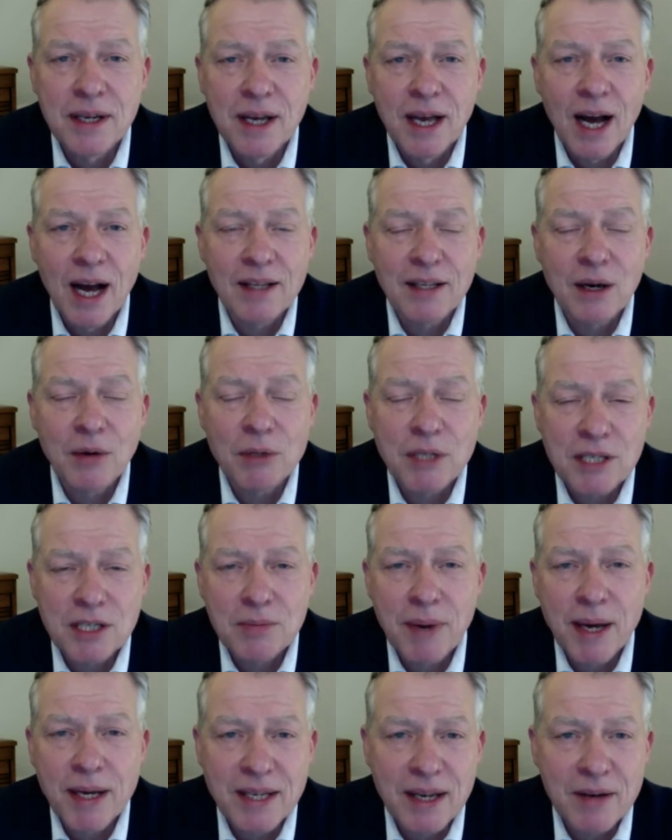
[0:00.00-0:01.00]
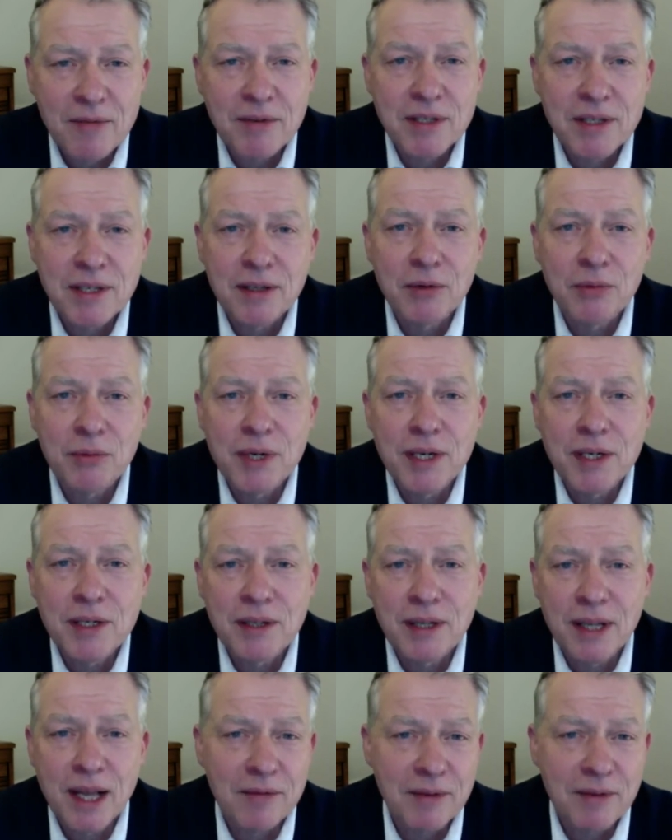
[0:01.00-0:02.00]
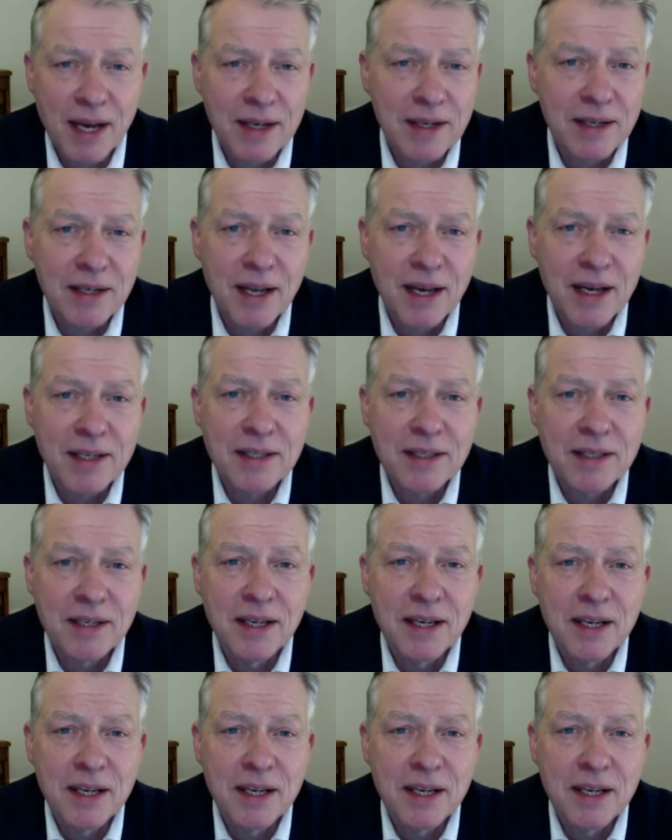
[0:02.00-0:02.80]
I would suspect every single region will have candidates,